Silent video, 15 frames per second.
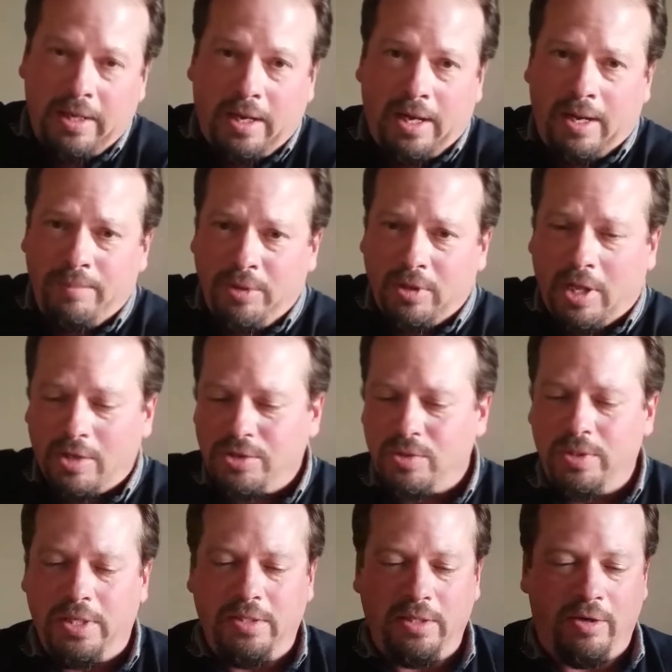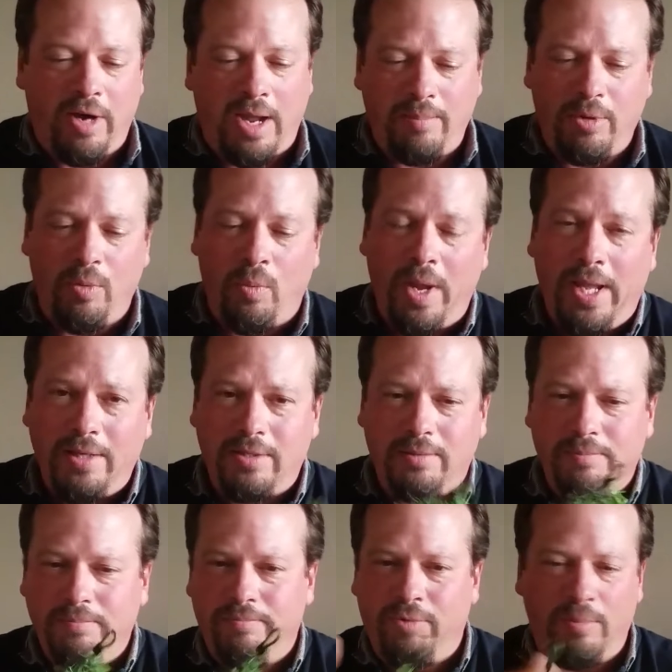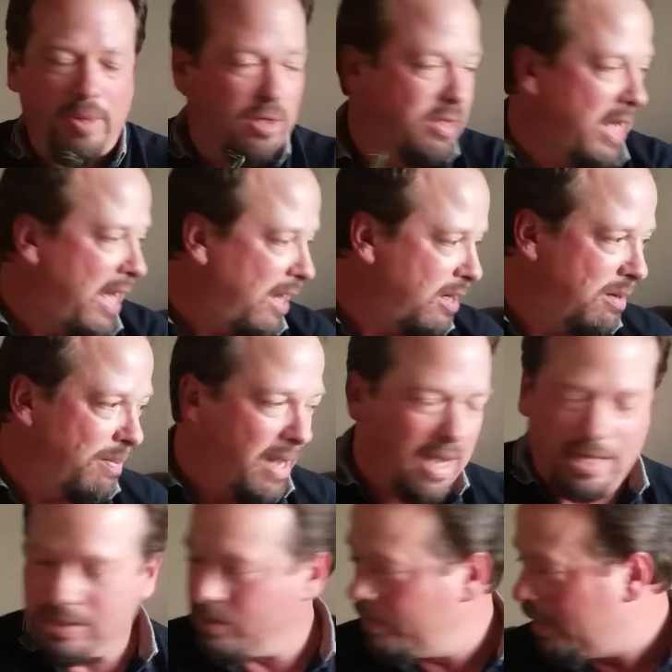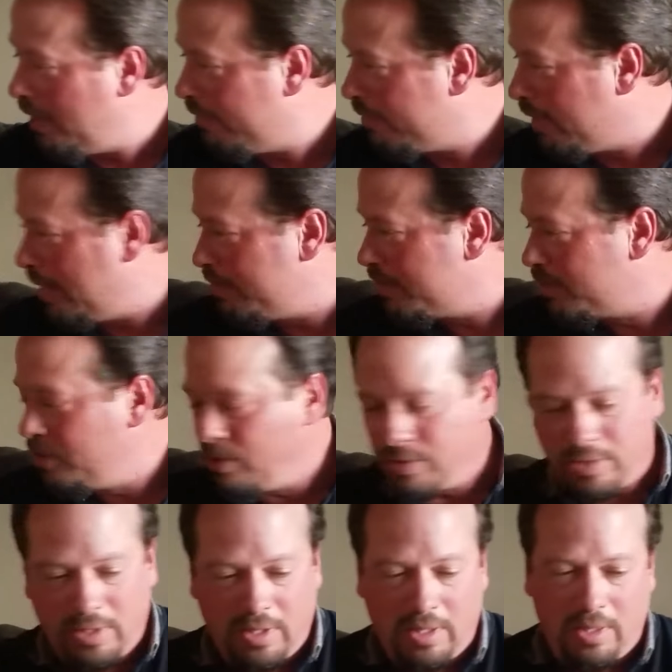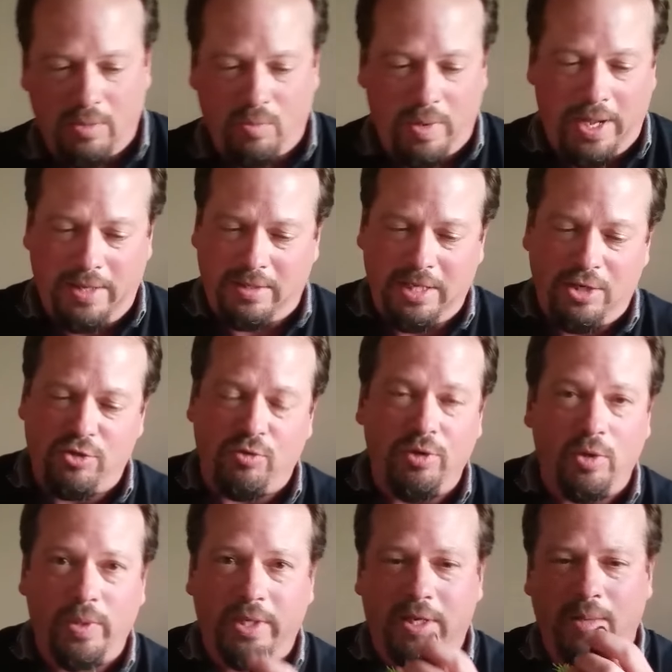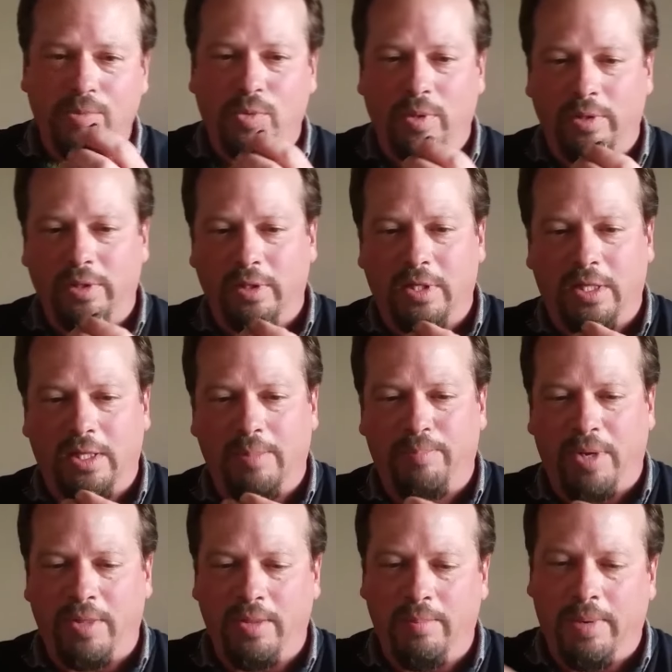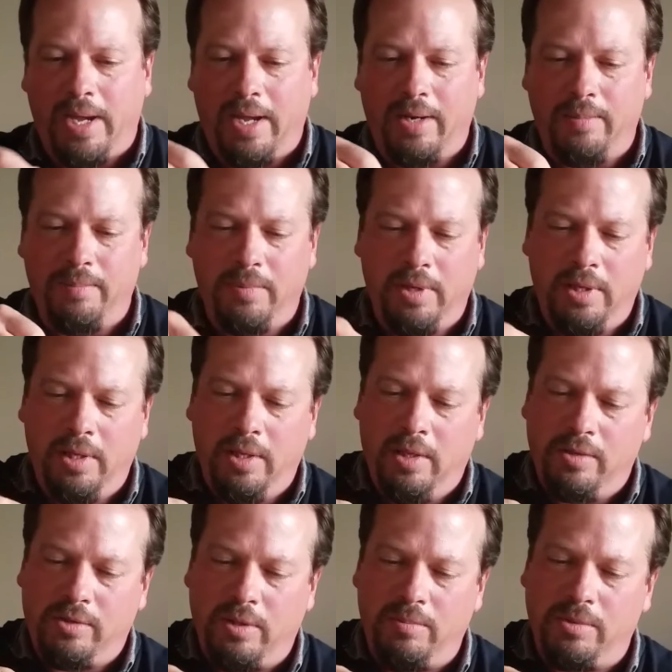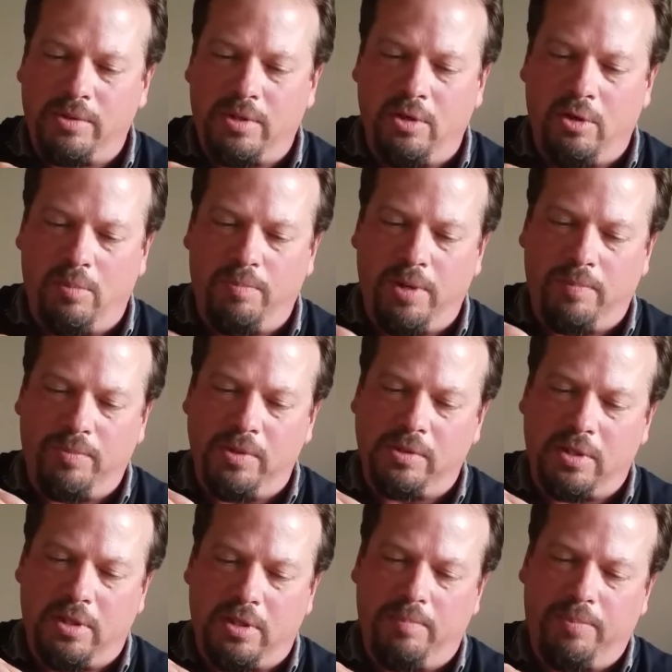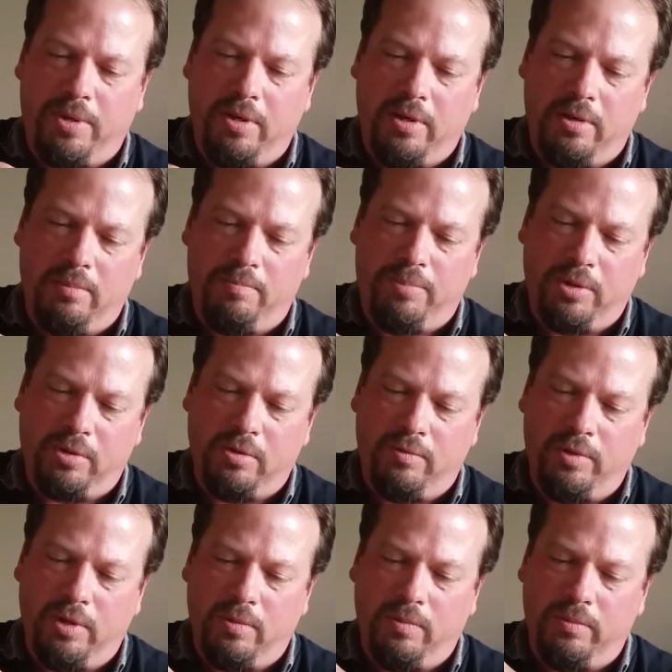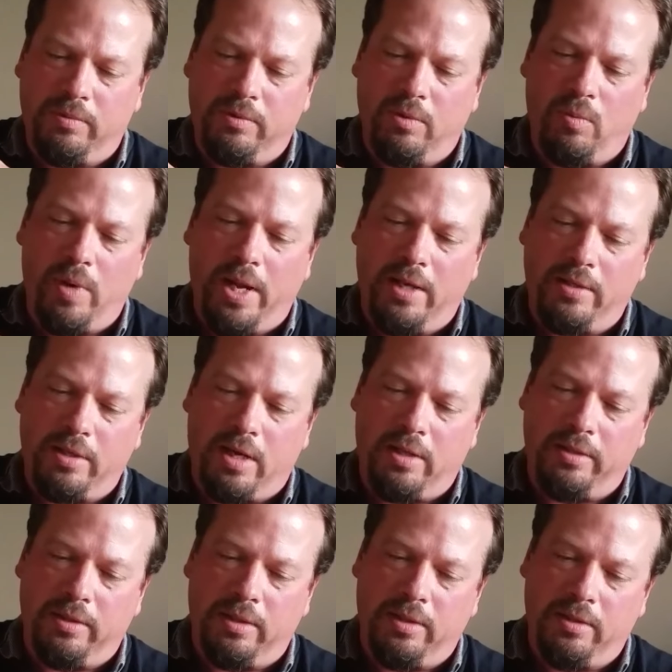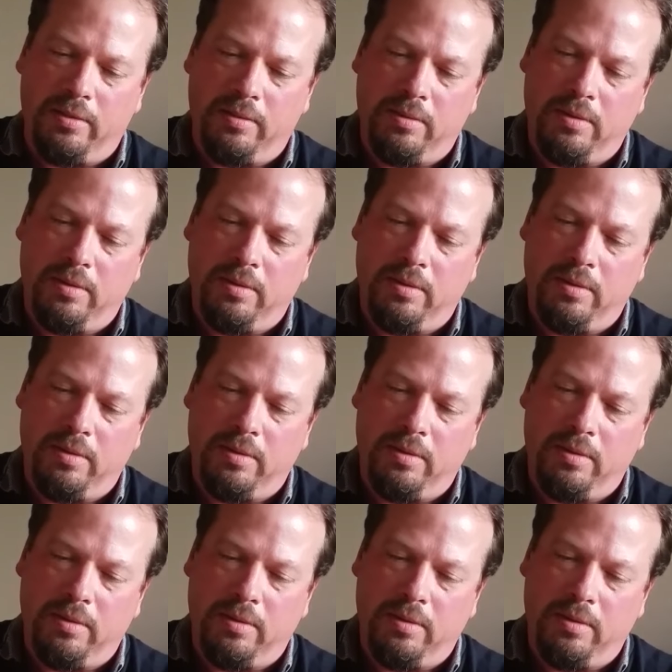You'll also need to grab a weight from your tackle box or whatever. I'm just using a weight. Each real weed comes with a little clip on the bottom. So I'm just going to open up this clip here and put the weight on there.